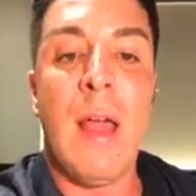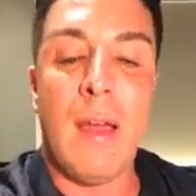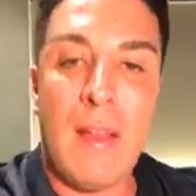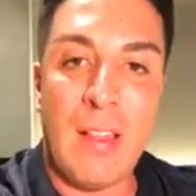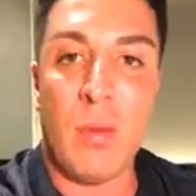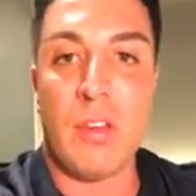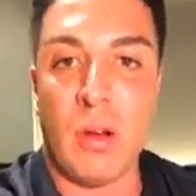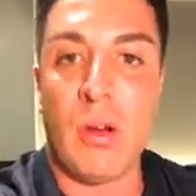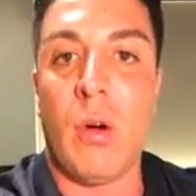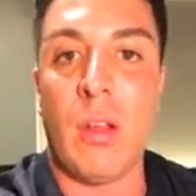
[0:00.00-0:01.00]
And that's what your
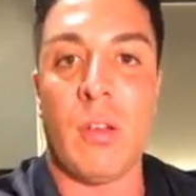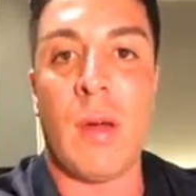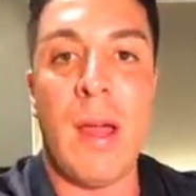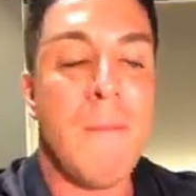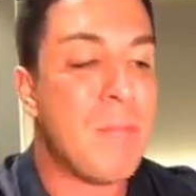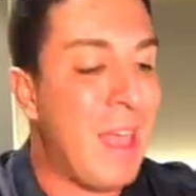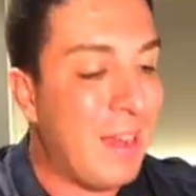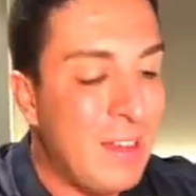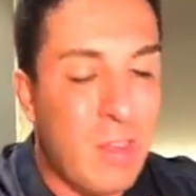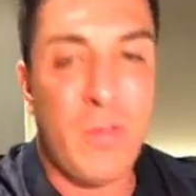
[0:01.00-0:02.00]
goal is, right? At
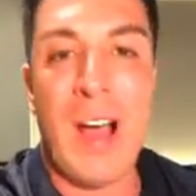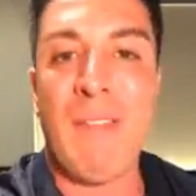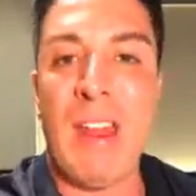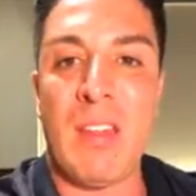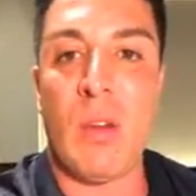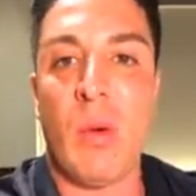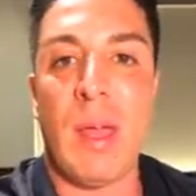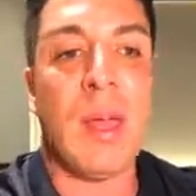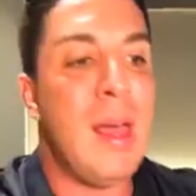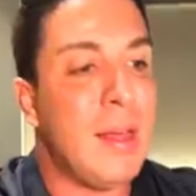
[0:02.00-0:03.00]
least five days a
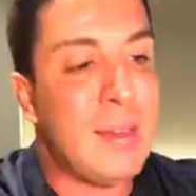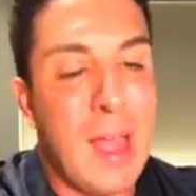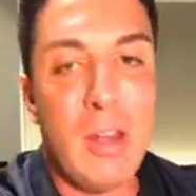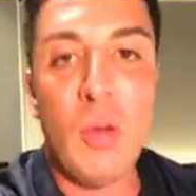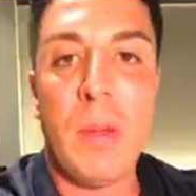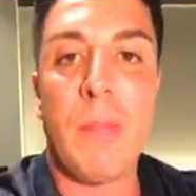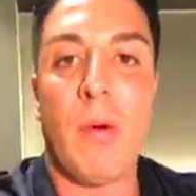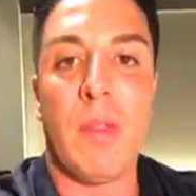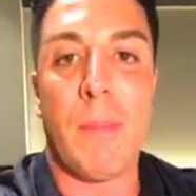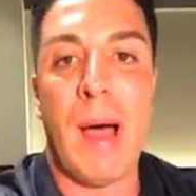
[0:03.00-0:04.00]
week, 10 new people
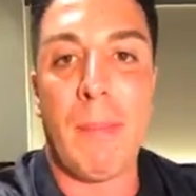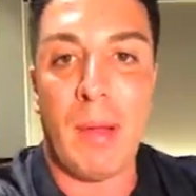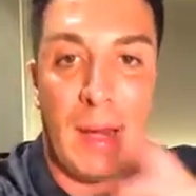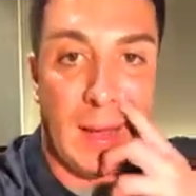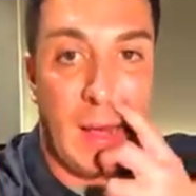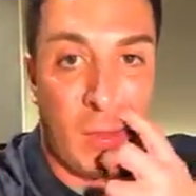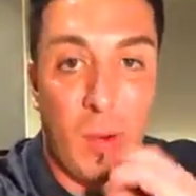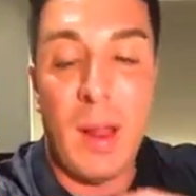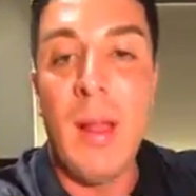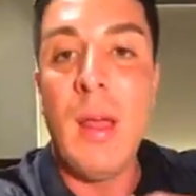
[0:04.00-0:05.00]
in the pipeline. And guess
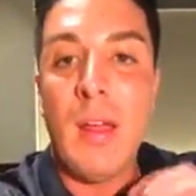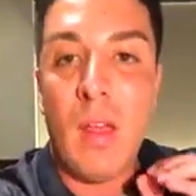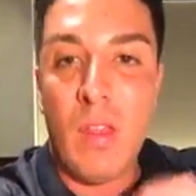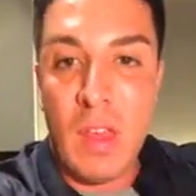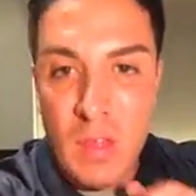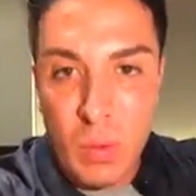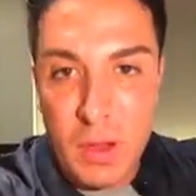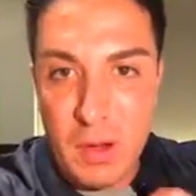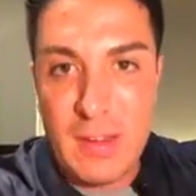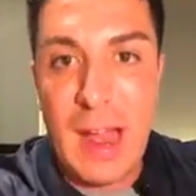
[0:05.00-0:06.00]
what? This is what
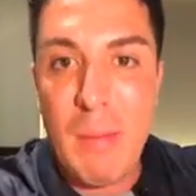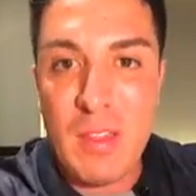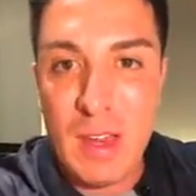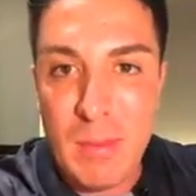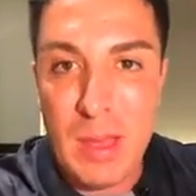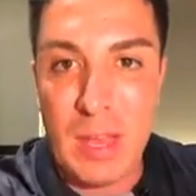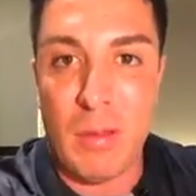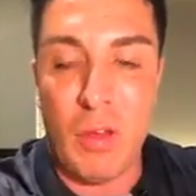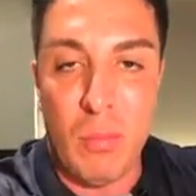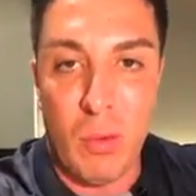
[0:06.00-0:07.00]
your time is going to be
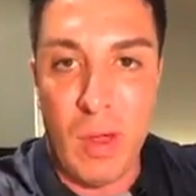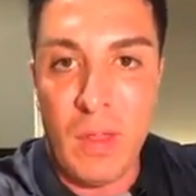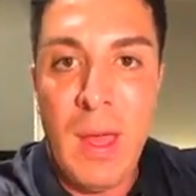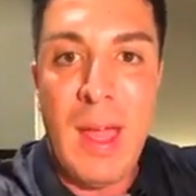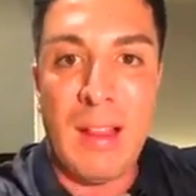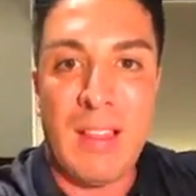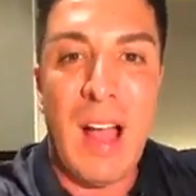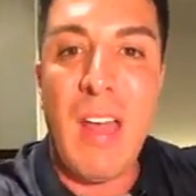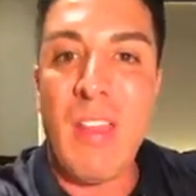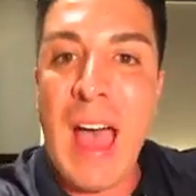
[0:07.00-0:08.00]
consumed with. It's
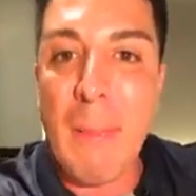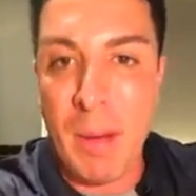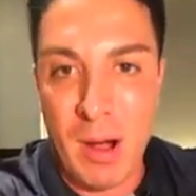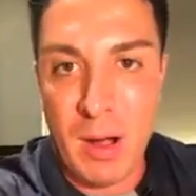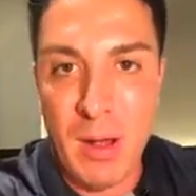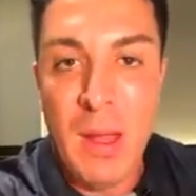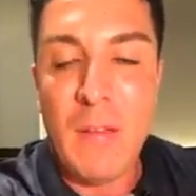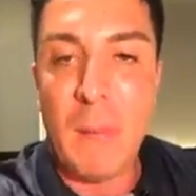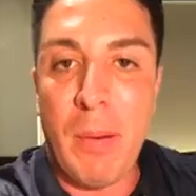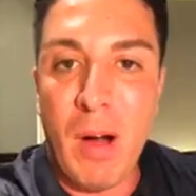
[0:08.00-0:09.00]
not that part.
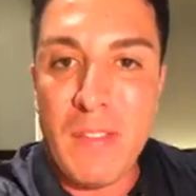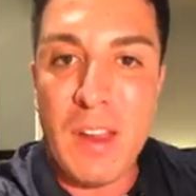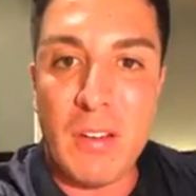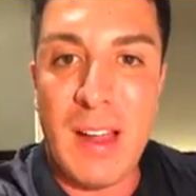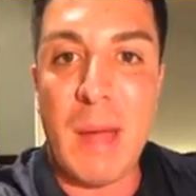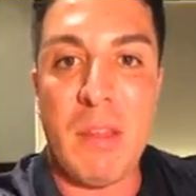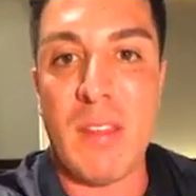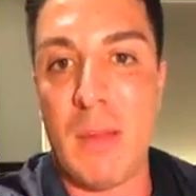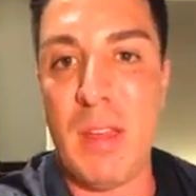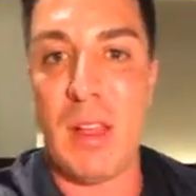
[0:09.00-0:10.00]
The part that your time is
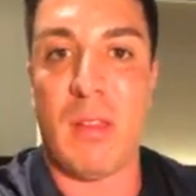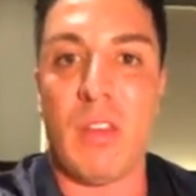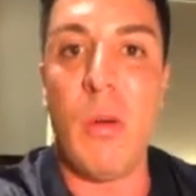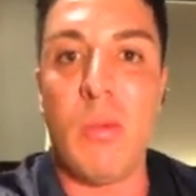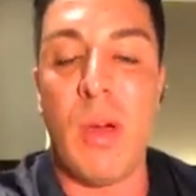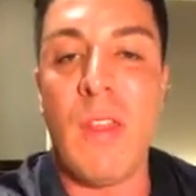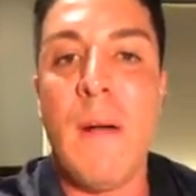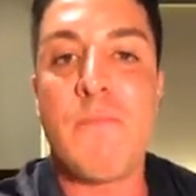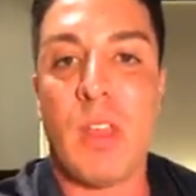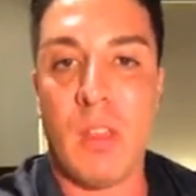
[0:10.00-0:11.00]
going to be consumed with
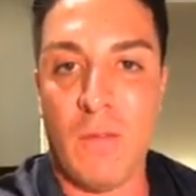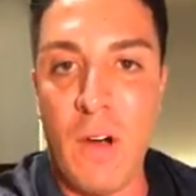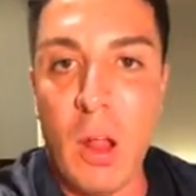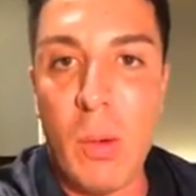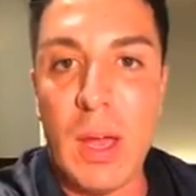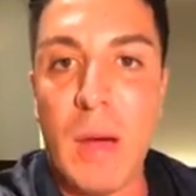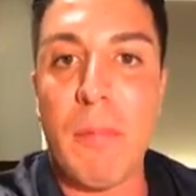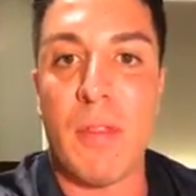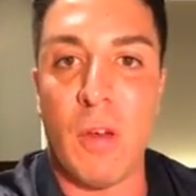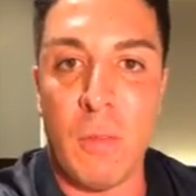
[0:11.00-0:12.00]
is following up
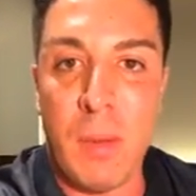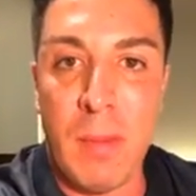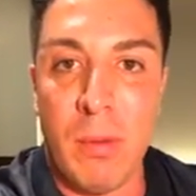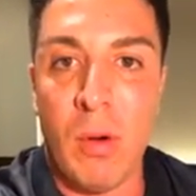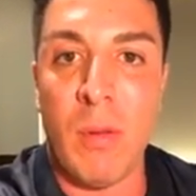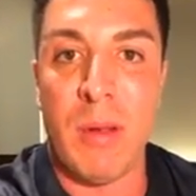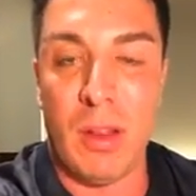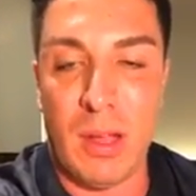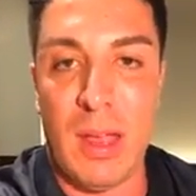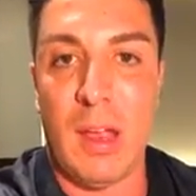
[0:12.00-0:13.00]
with those people who have been
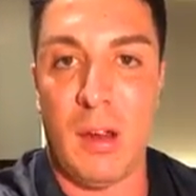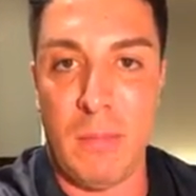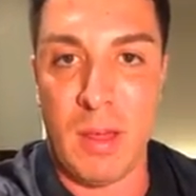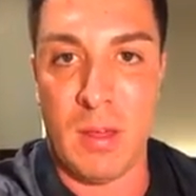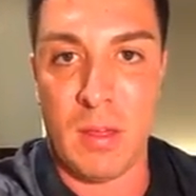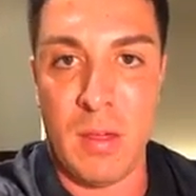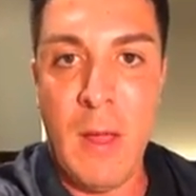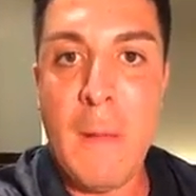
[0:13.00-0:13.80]
looking at your business